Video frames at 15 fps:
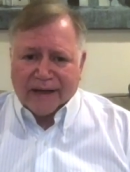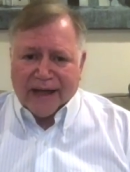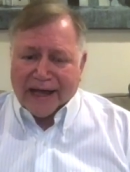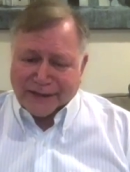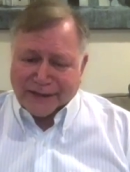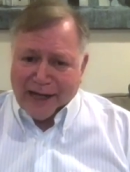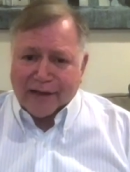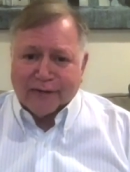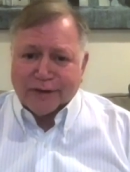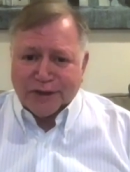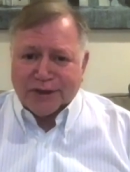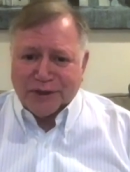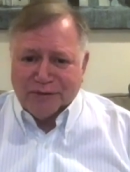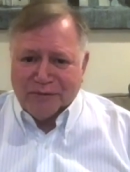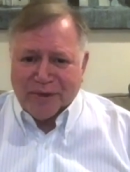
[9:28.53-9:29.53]
as an
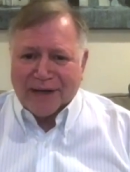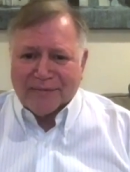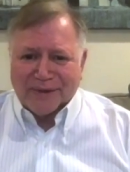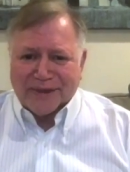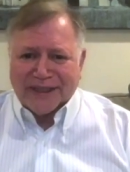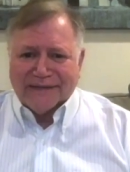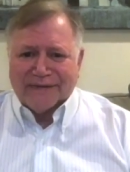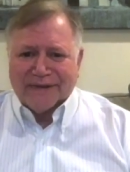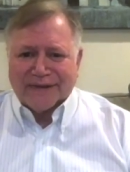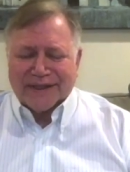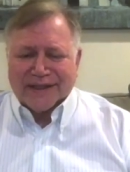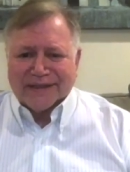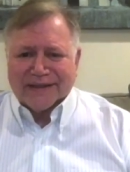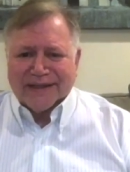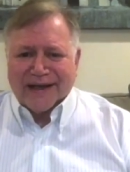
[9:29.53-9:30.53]
allergist, you've been able to give us
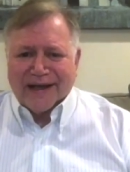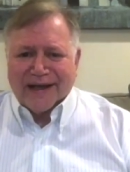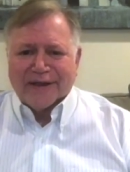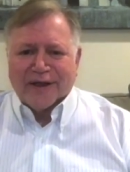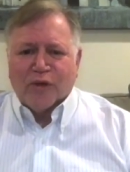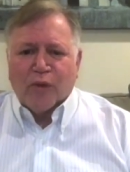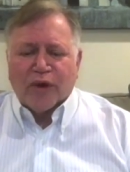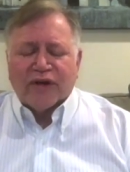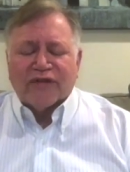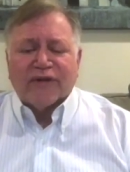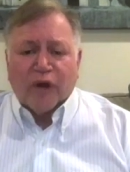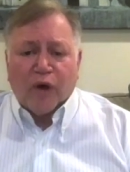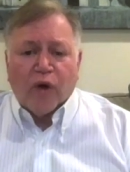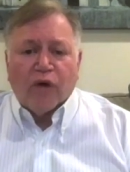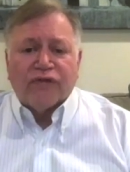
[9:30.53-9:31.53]
a, I think, a
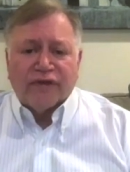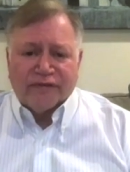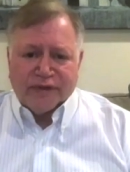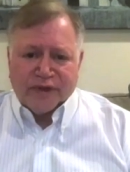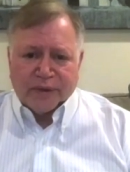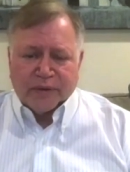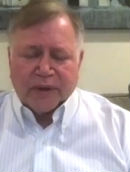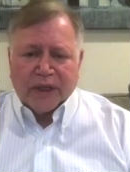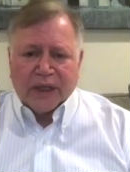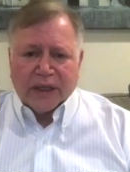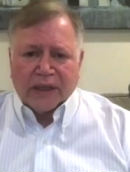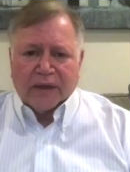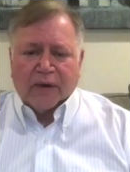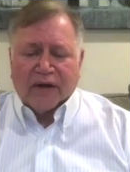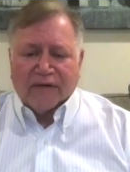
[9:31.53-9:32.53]
wonderful overview,
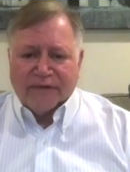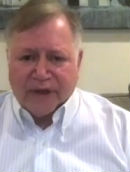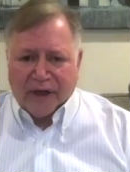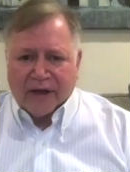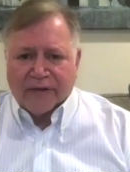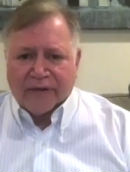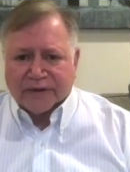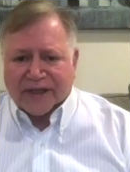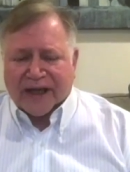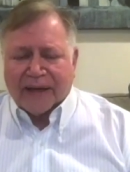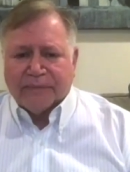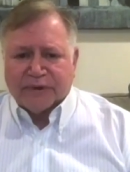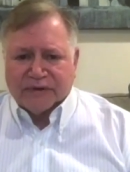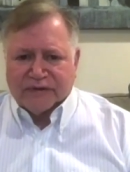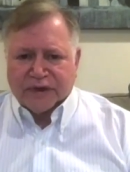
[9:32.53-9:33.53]
you know, of the other
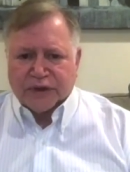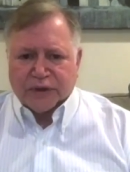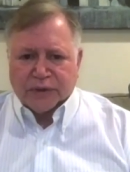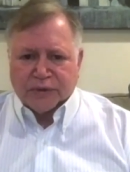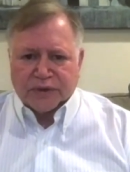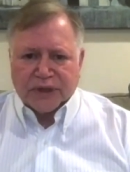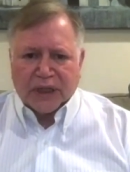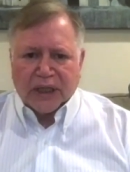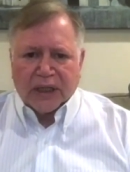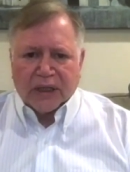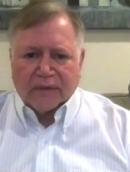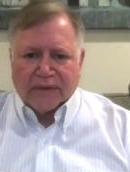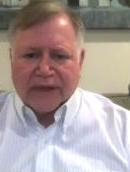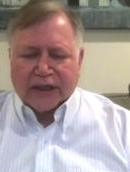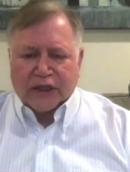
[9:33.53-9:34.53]
types of issues
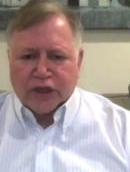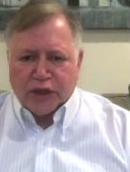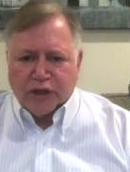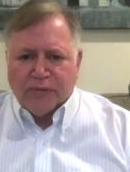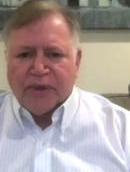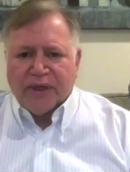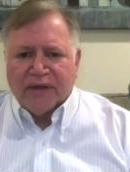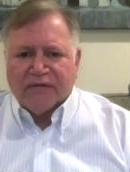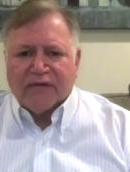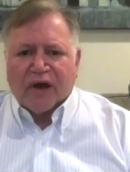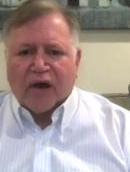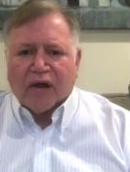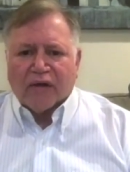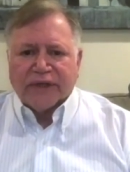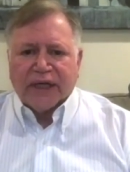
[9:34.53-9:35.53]
that could be
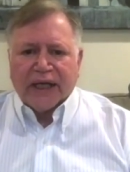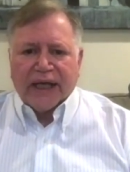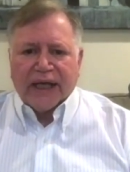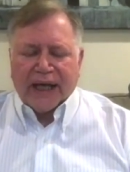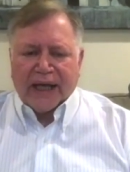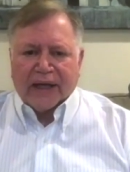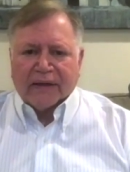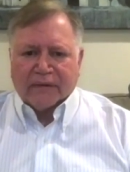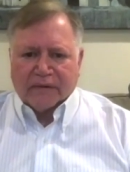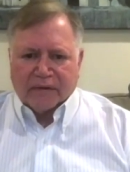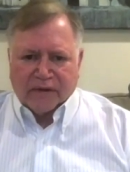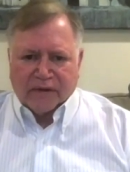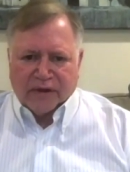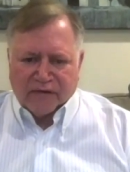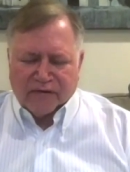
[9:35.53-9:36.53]
involved. And
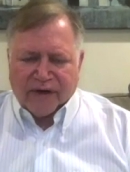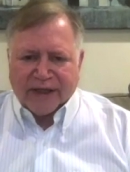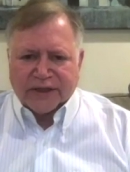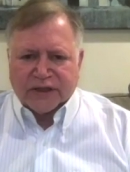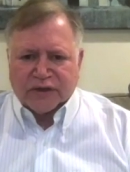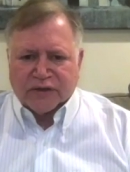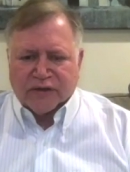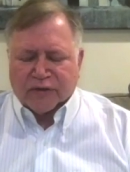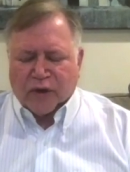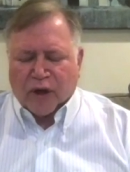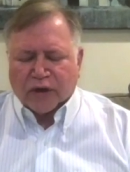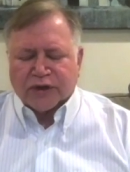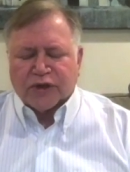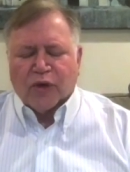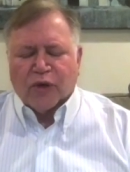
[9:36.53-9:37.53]
your advices are
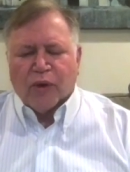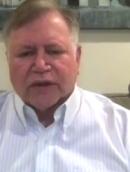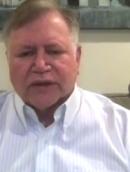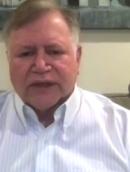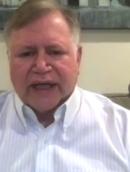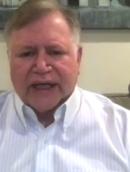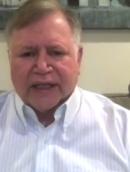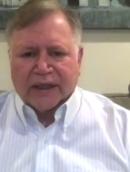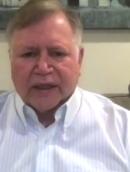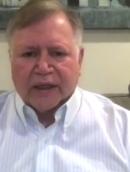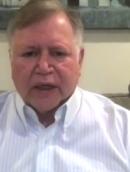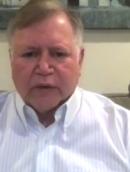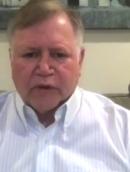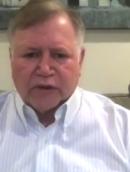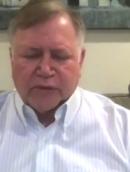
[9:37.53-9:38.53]
also well taken
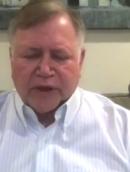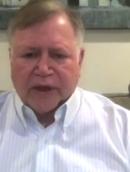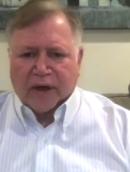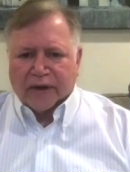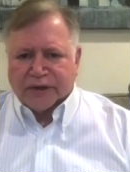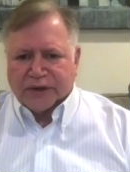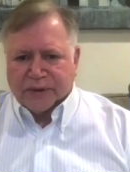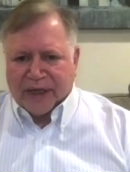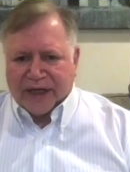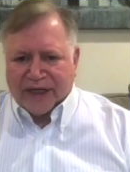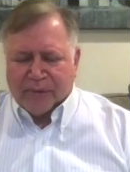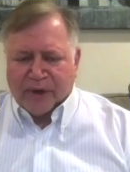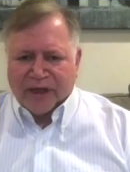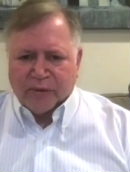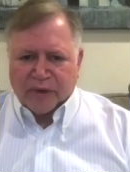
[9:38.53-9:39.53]
with regard to
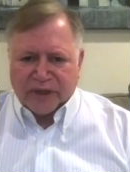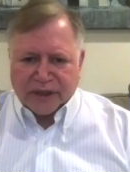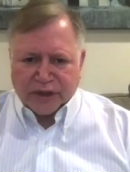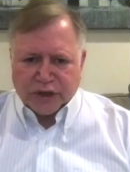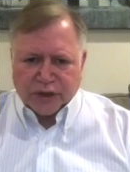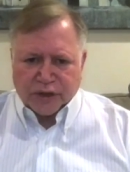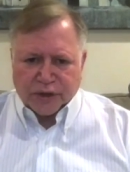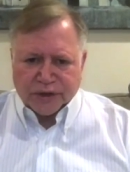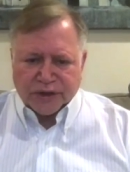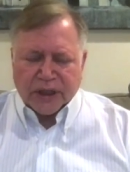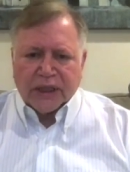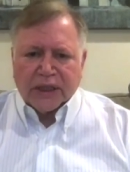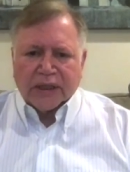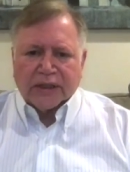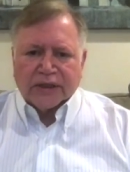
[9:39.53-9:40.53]
anybody with concerns
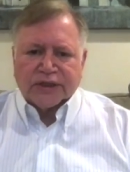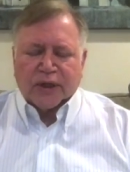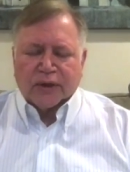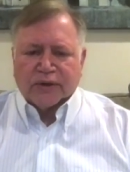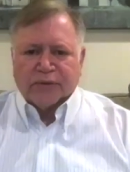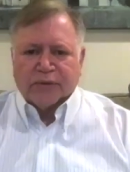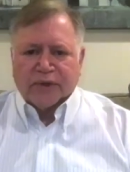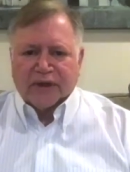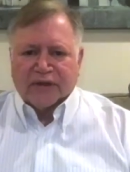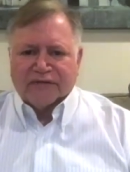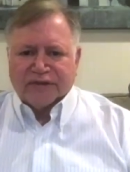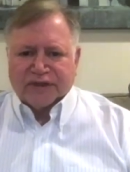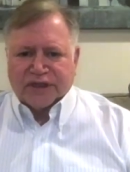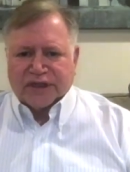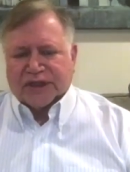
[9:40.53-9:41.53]
consulting with their
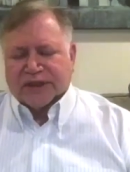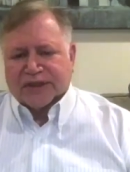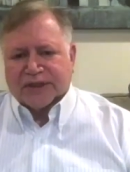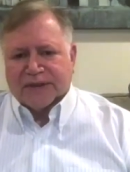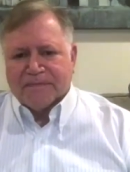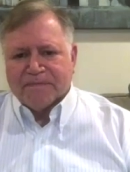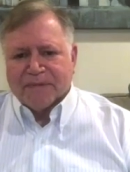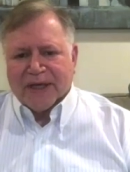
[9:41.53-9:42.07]
physicians.